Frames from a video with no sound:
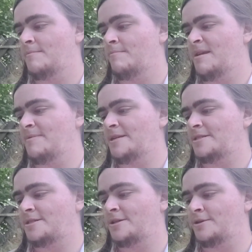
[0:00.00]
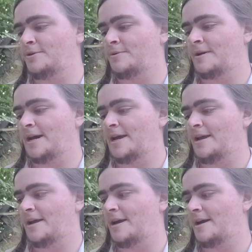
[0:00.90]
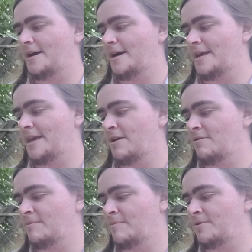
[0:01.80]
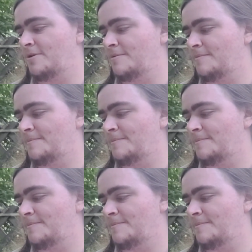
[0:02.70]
Maybe 2. I can't remember